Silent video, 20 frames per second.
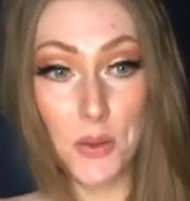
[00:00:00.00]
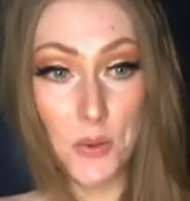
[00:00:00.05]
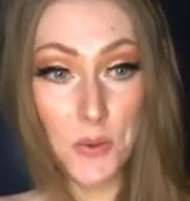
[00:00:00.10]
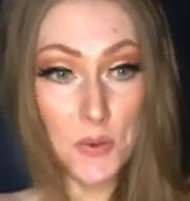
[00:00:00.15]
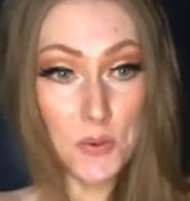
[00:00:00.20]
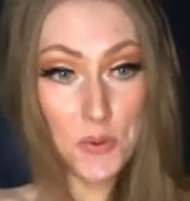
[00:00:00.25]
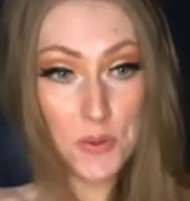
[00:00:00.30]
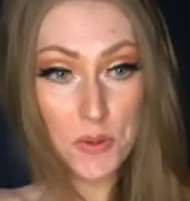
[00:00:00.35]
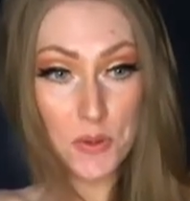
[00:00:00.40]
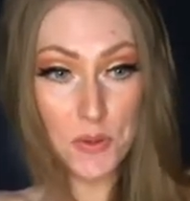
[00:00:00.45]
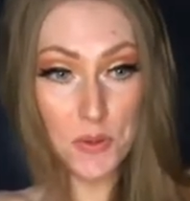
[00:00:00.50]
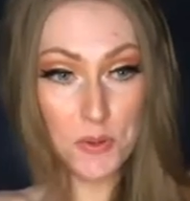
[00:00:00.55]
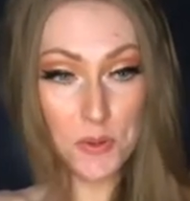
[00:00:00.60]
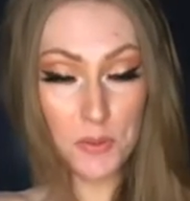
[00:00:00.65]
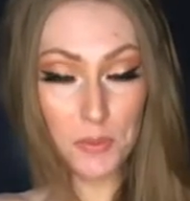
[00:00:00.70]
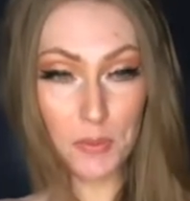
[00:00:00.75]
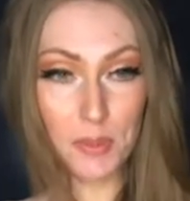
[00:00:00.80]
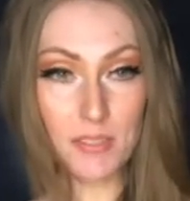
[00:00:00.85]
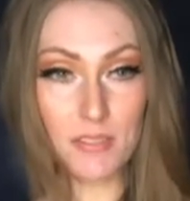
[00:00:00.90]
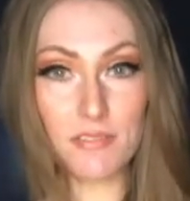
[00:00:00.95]
Woo!
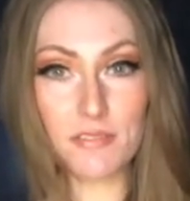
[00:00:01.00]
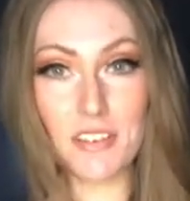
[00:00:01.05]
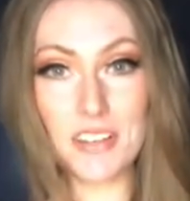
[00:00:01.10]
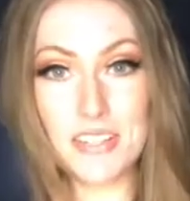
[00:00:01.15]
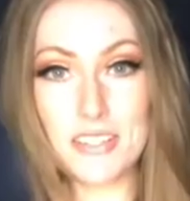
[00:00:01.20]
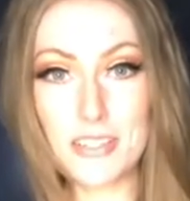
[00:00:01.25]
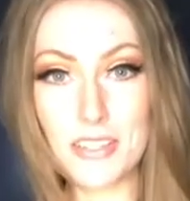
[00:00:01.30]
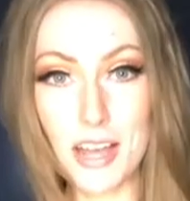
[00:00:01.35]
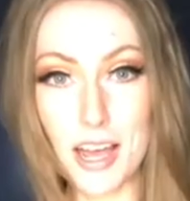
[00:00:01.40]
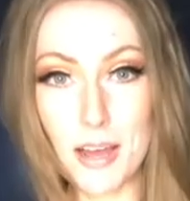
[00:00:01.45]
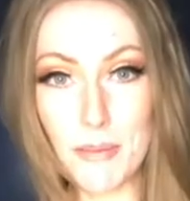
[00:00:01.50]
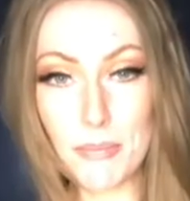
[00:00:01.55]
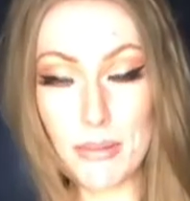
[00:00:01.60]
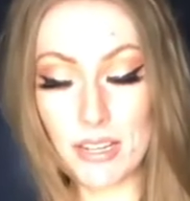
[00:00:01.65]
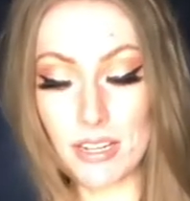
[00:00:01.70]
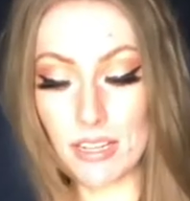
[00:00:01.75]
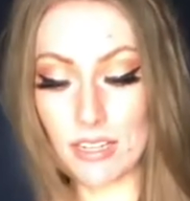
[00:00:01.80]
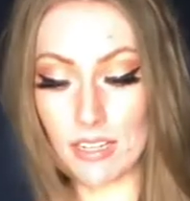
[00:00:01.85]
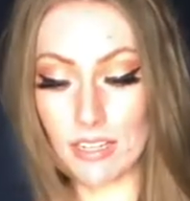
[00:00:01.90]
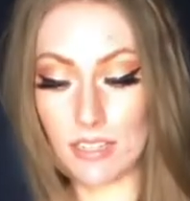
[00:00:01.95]
What a fun
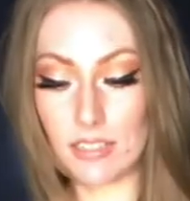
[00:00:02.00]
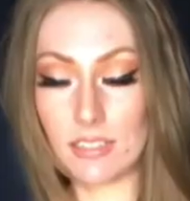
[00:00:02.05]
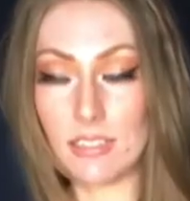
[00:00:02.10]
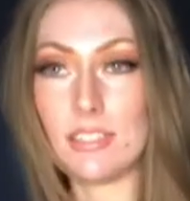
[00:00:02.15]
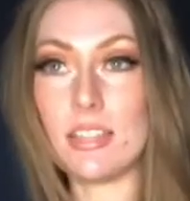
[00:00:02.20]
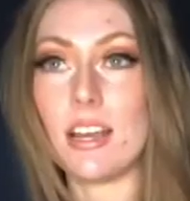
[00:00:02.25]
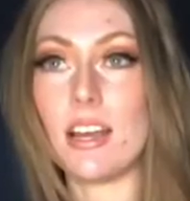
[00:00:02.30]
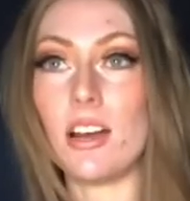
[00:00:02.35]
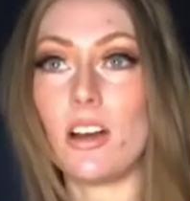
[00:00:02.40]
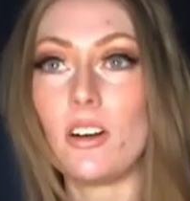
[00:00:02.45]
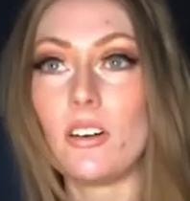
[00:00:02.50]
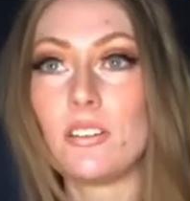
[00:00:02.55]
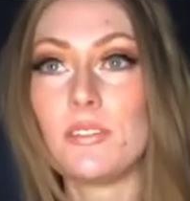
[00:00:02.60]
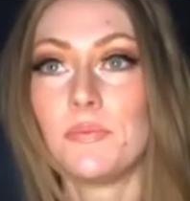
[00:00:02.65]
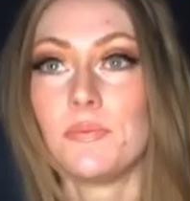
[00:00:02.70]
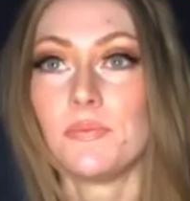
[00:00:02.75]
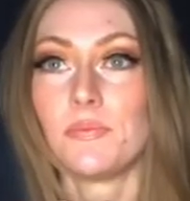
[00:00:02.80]
topic. Now,